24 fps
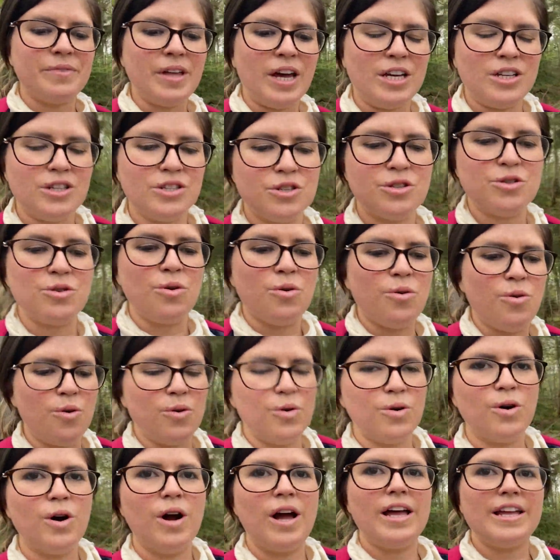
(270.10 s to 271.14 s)

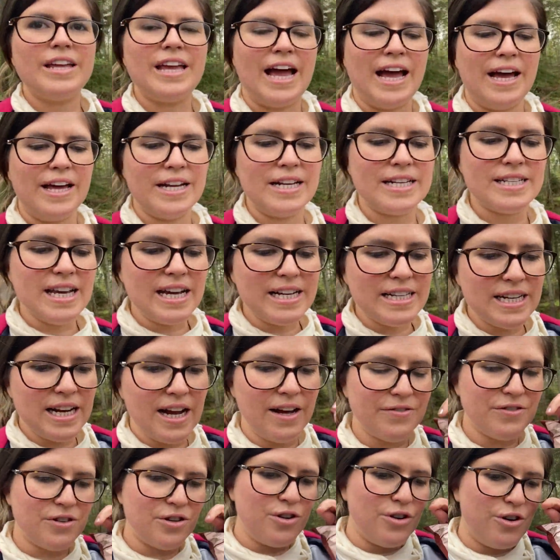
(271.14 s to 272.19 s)
So yeah, an exciting
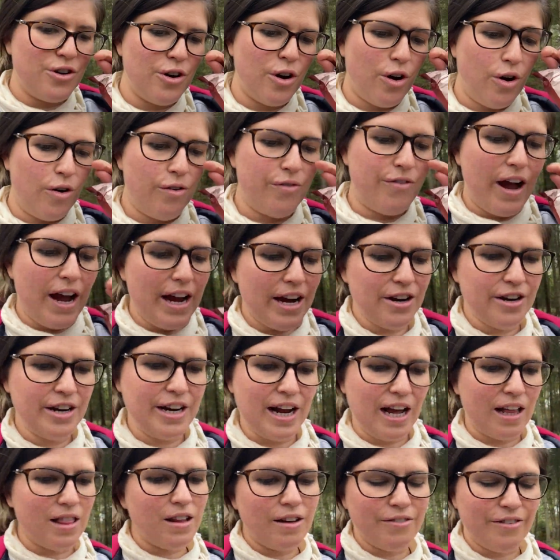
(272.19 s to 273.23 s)
afternoon of
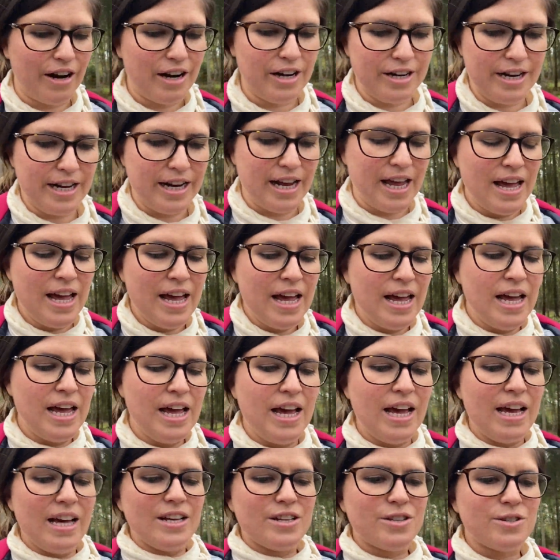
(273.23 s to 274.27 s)
ironing. I love ironing.
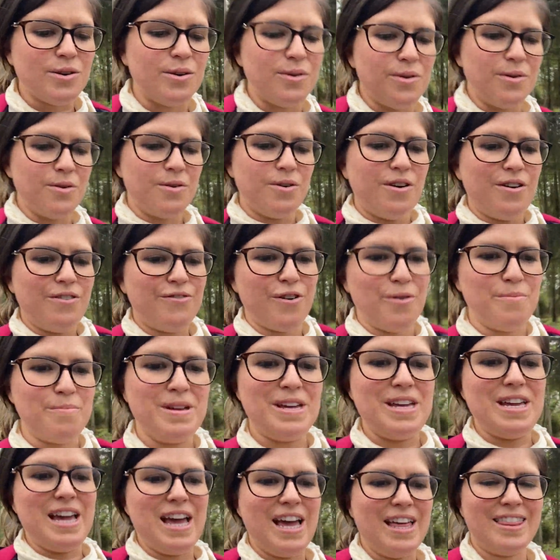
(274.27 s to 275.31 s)
So for
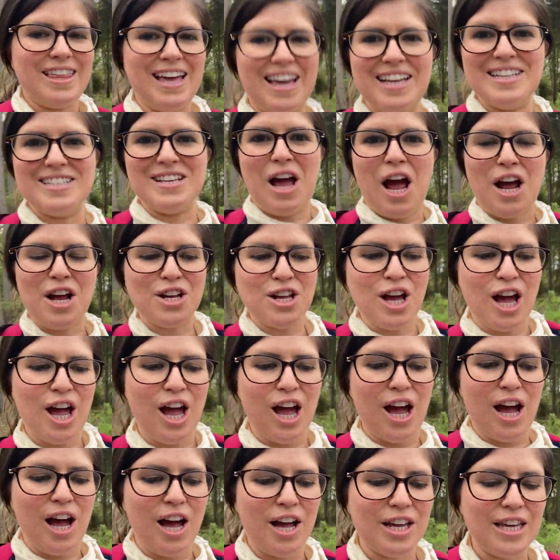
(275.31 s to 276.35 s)
me, that is
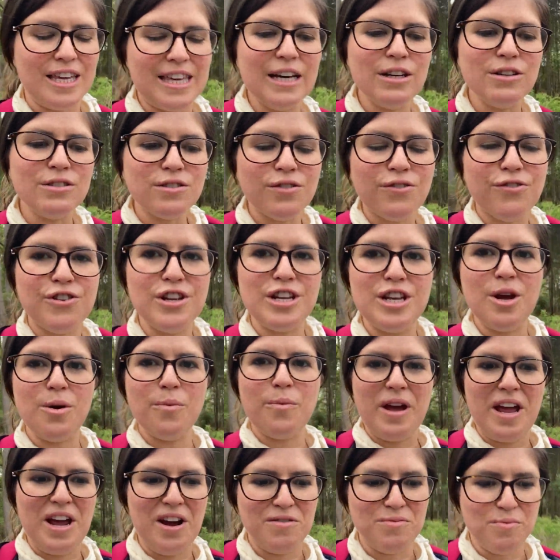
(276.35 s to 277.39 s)
a guilt-free
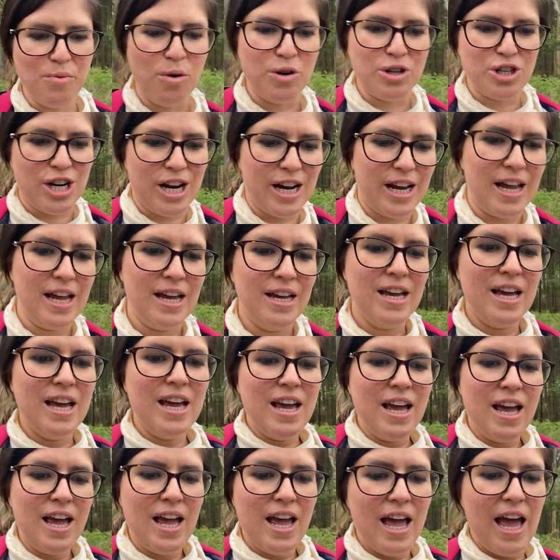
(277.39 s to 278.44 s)
way of watching
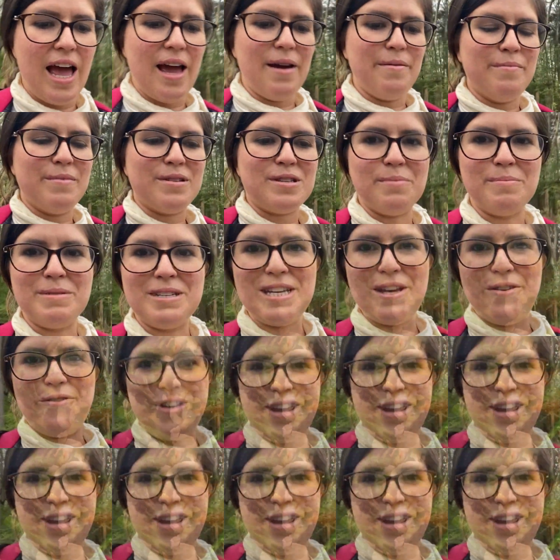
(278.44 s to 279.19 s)
some TV.